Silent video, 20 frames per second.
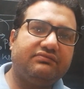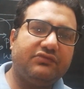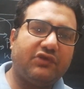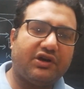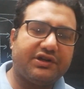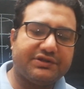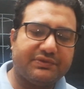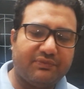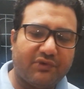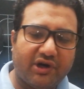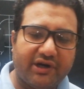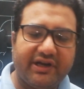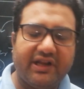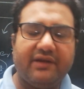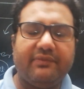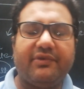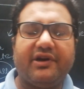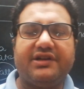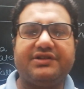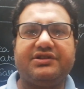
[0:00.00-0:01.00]

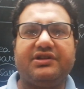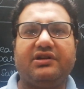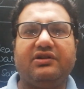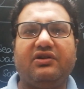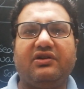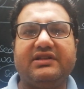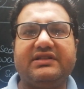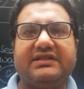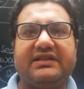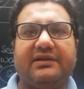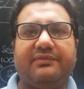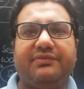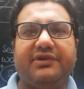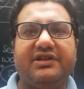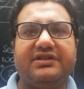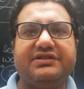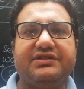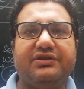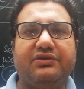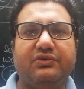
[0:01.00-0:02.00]
osmotic pressure concept
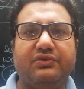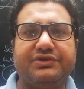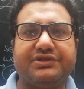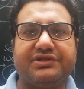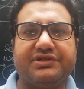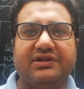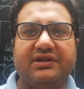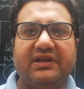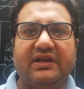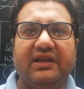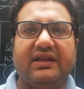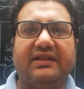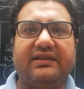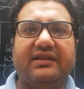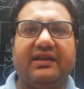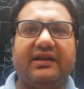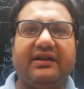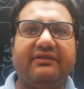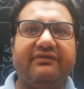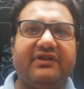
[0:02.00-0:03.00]
is used in
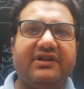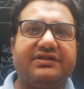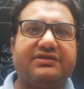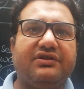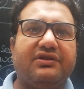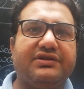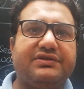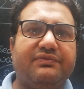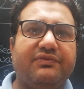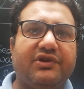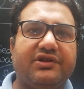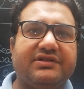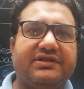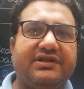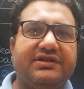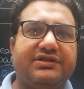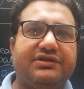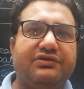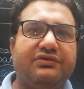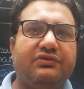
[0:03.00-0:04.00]
the reverse
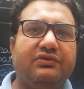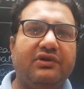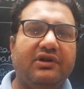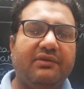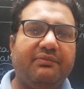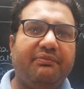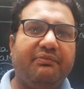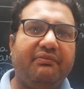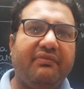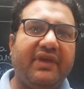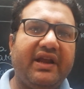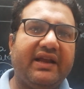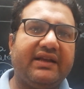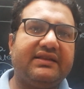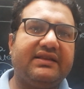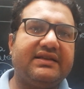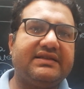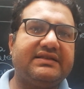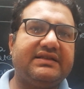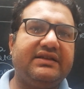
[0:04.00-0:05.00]
osmosis to make
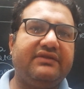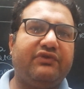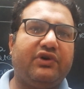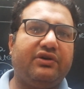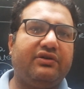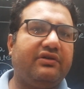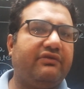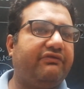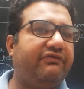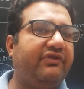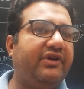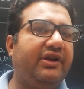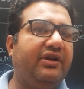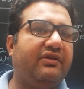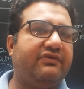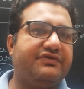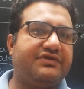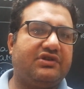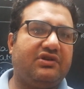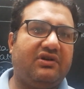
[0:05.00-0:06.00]
the seawater free
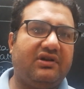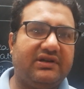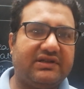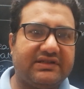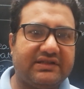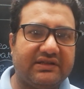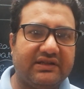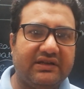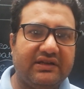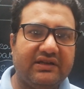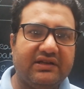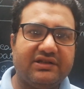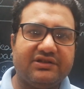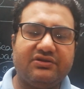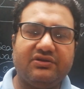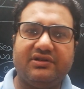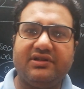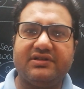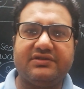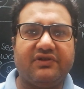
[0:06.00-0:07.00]
of salts.
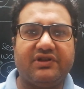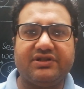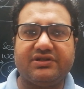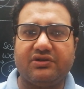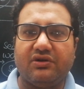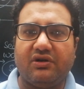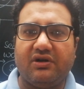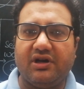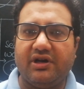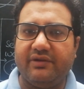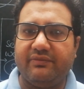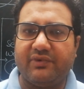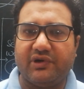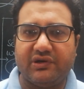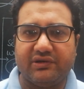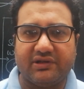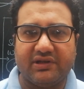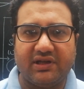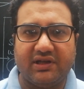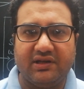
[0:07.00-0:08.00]
So this was all
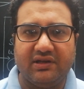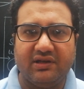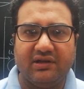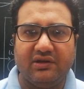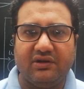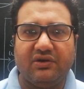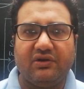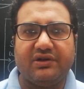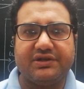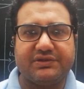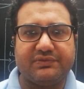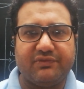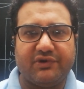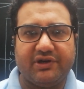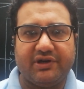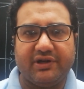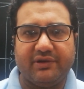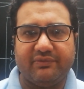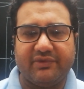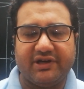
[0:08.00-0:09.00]
about the
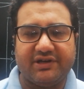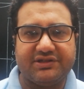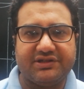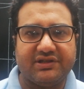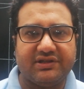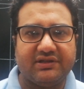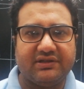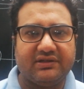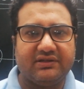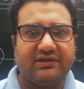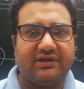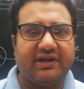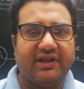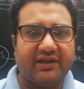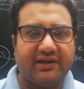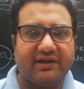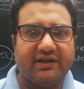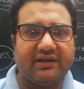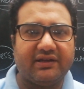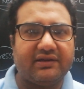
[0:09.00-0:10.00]
osmotic pressure.
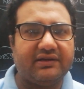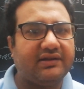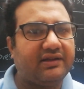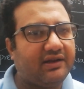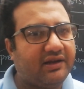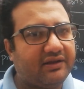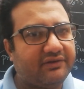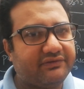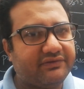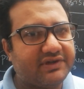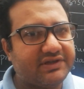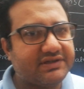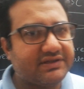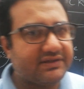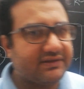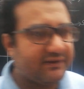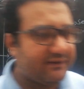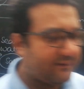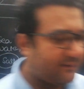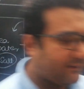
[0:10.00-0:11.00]
Take care, all of this.